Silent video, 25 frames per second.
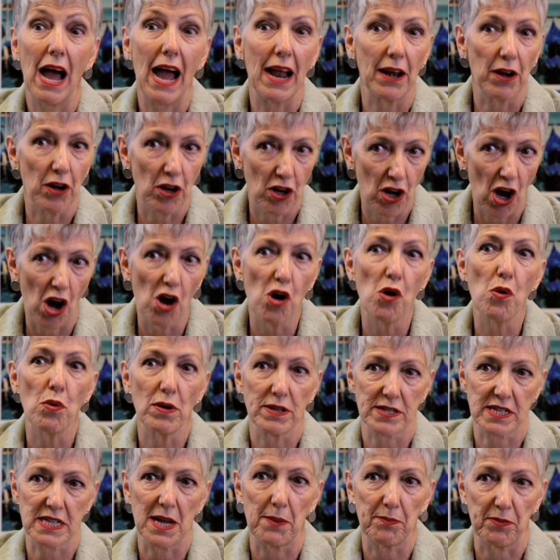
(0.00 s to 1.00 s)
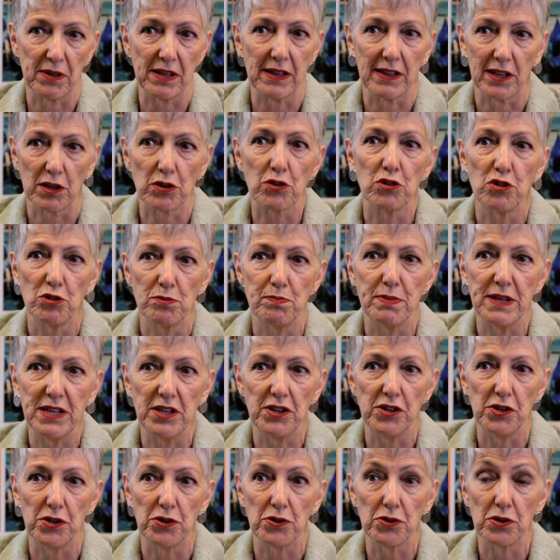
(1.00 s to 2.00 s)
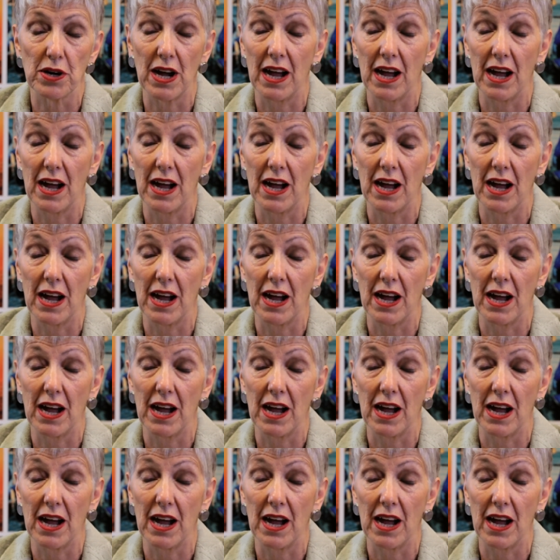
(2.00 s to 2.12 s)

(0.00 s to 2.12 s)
and go with something that could be new.